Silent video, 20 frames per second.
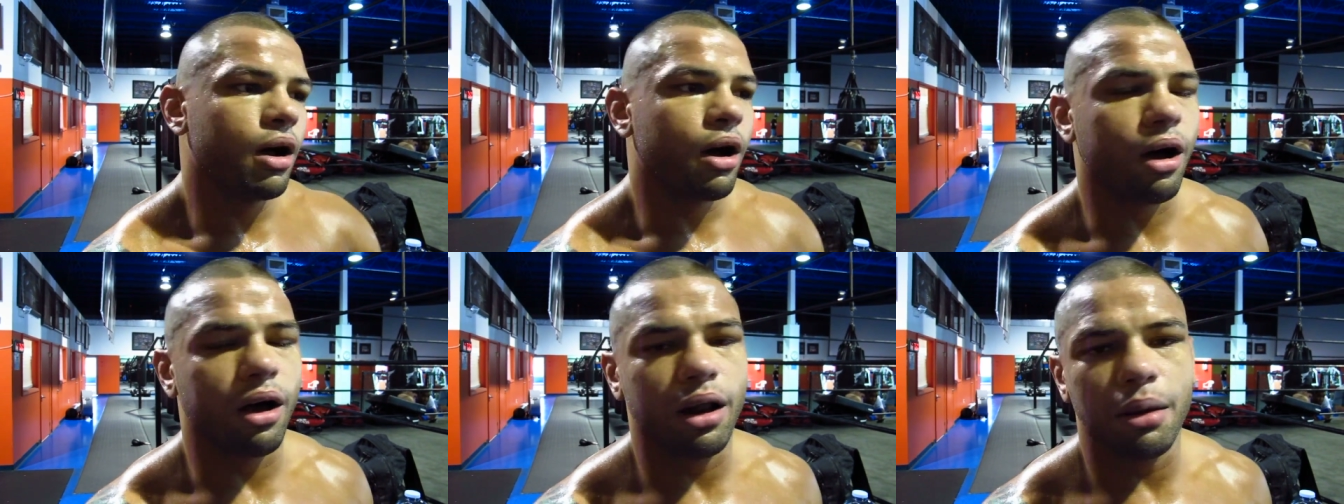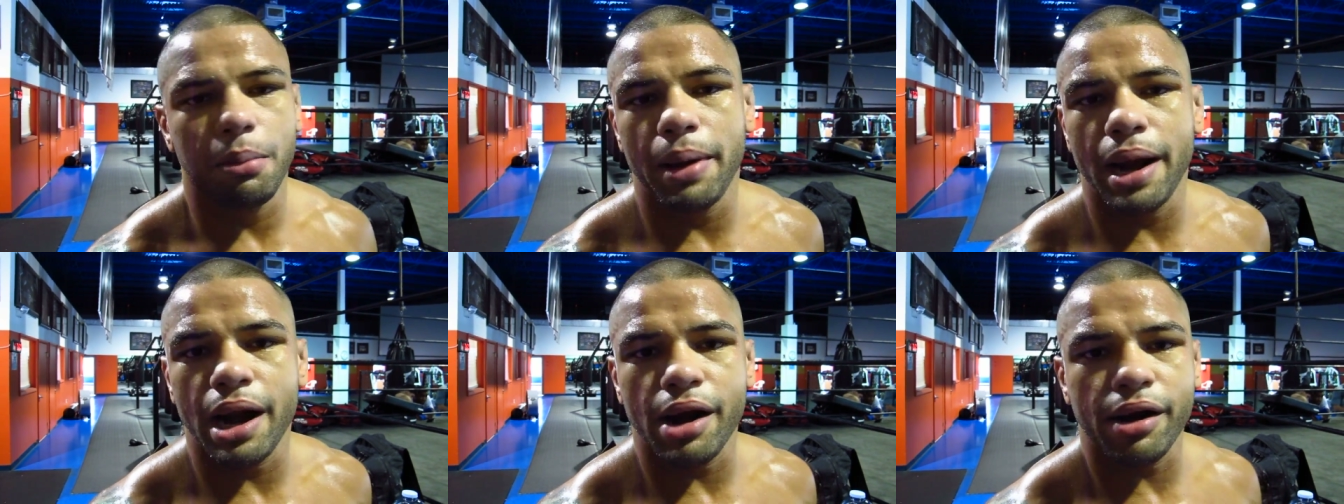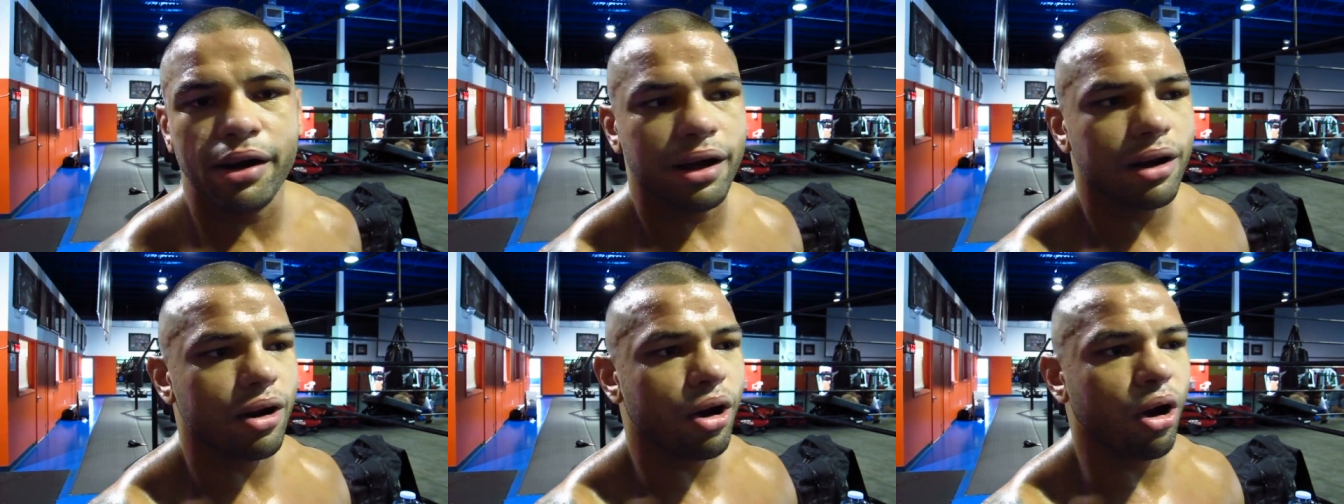all
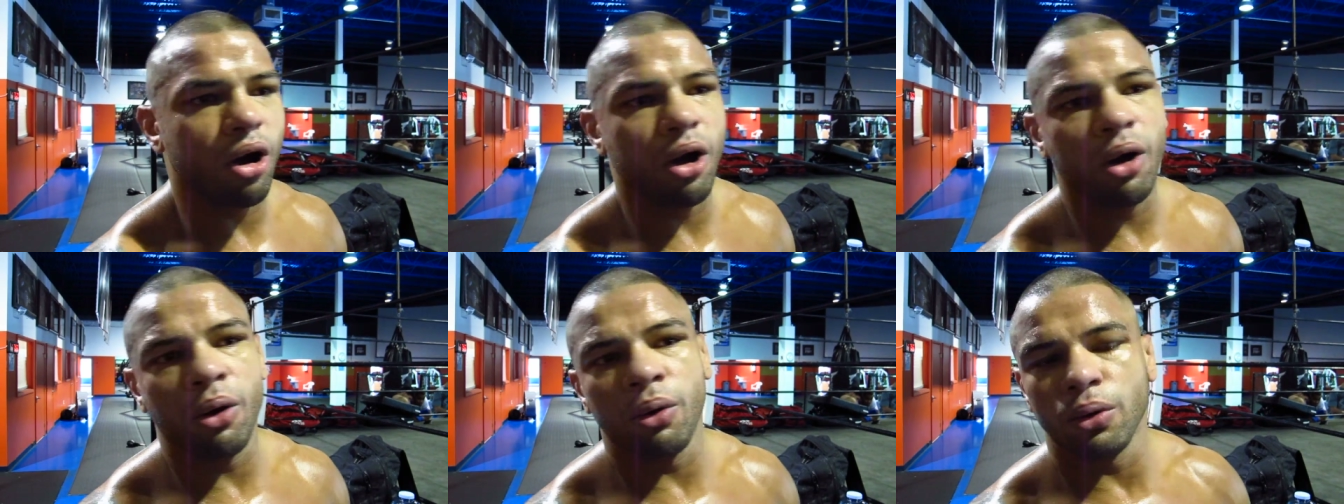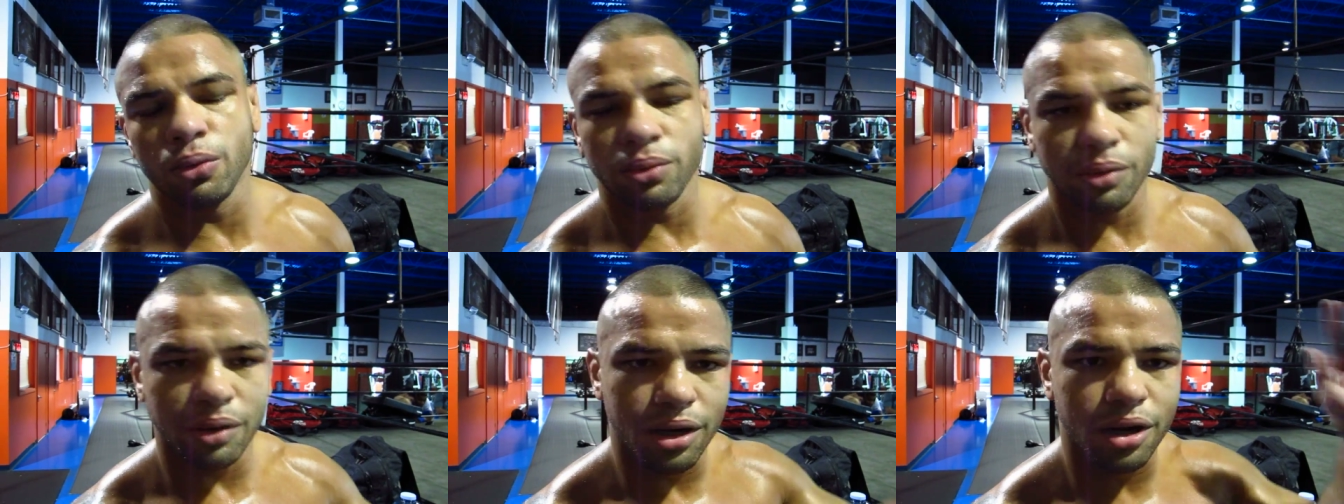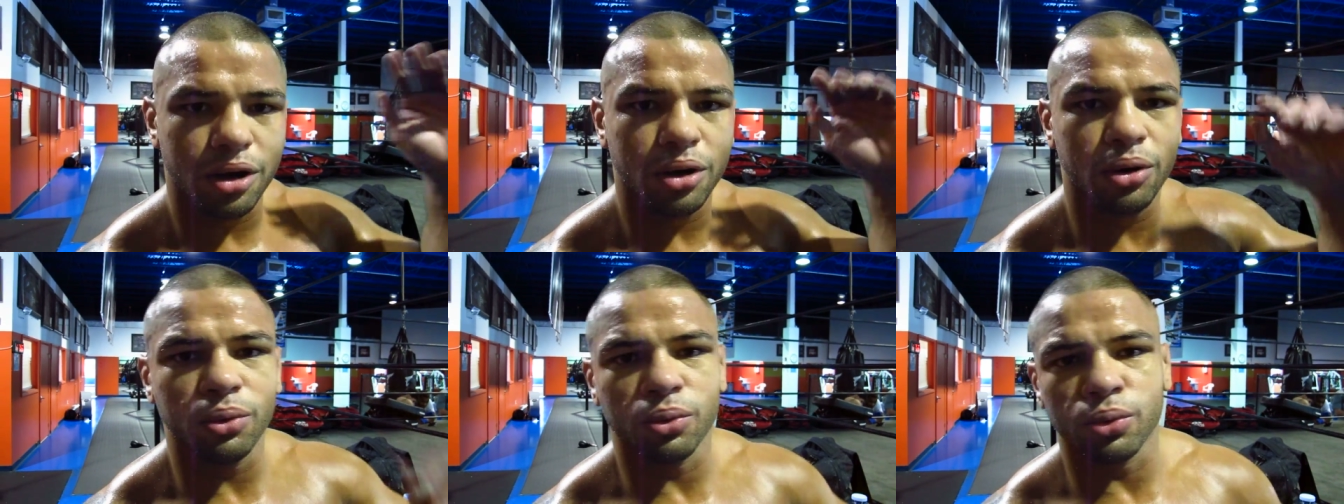American, all you
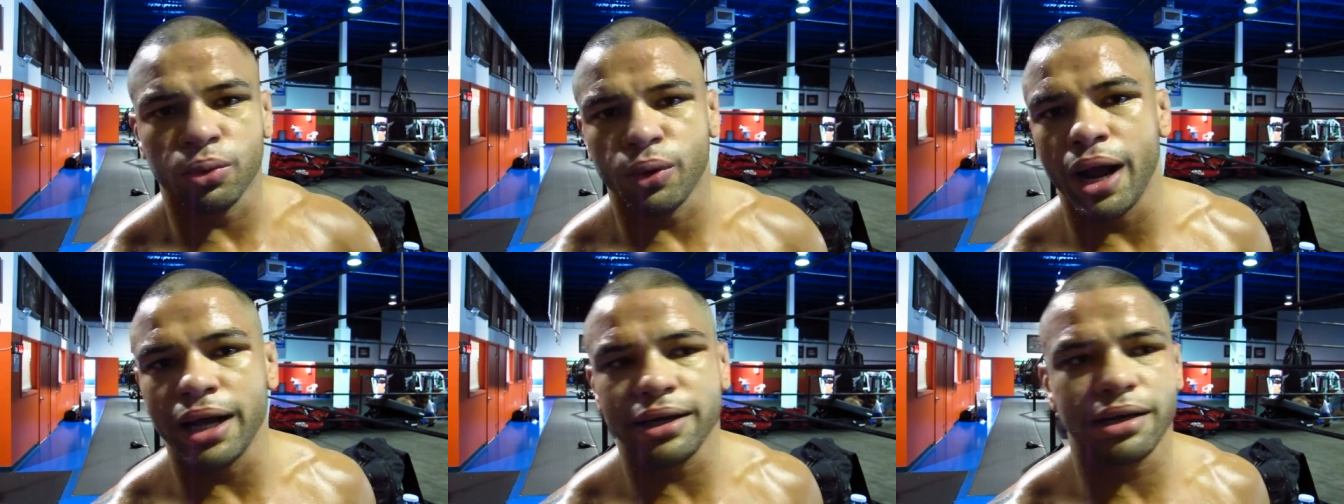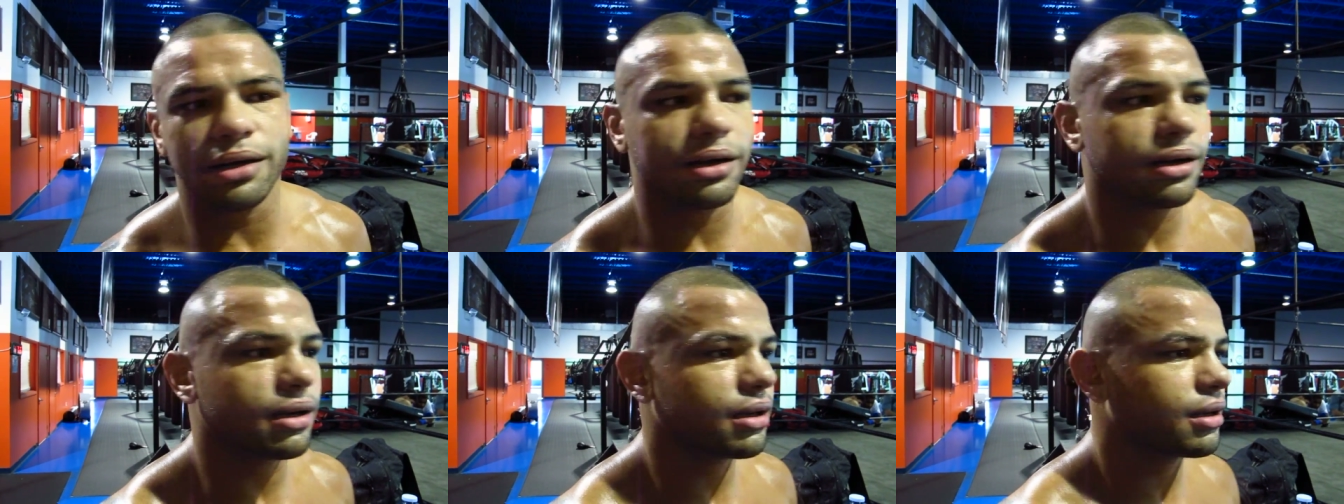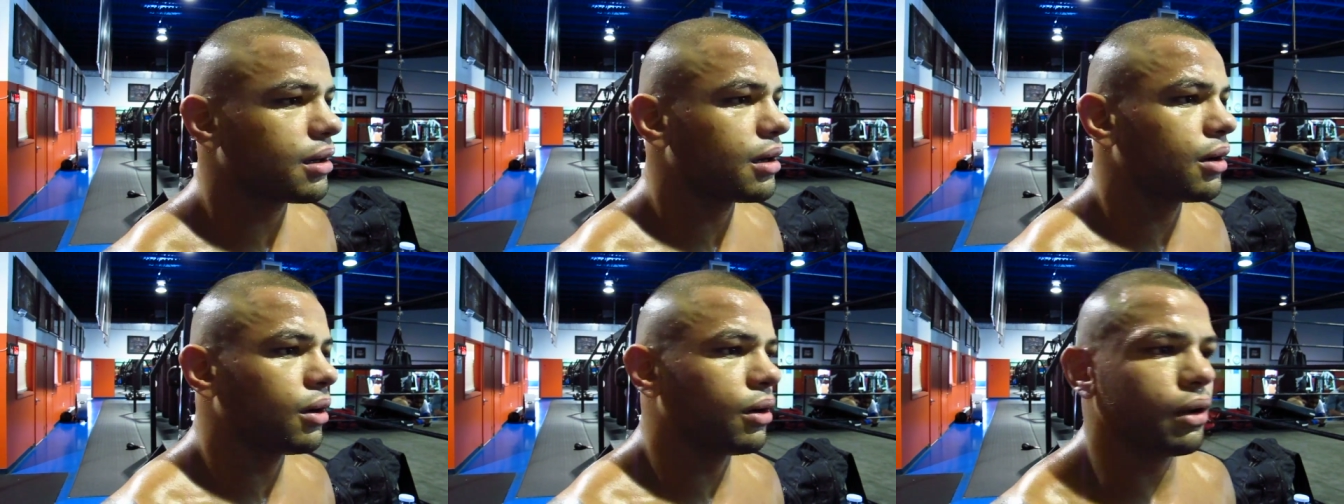know, wrestlers,
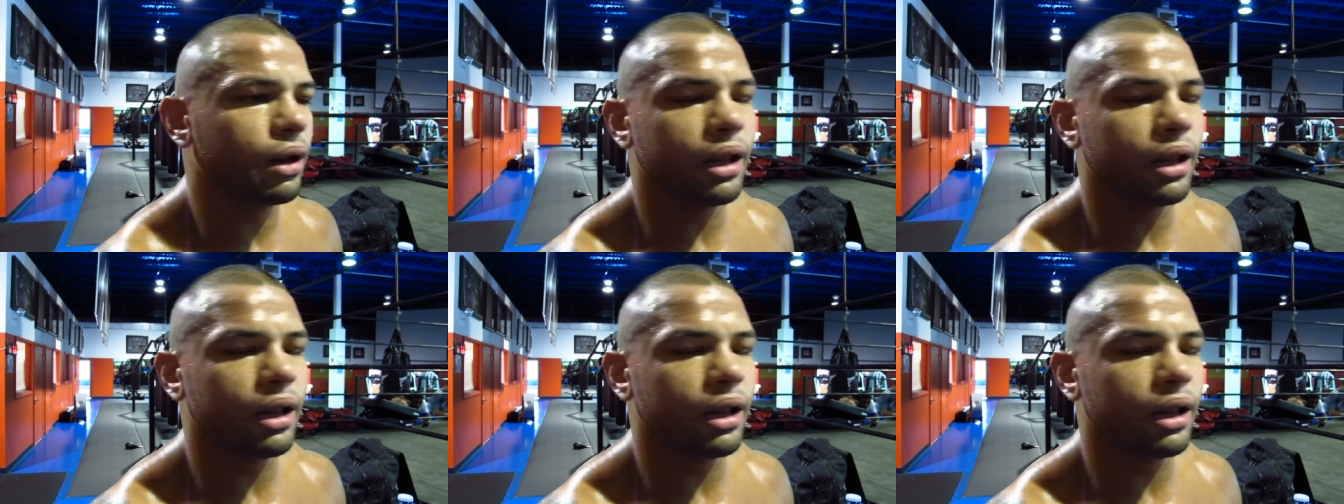uh,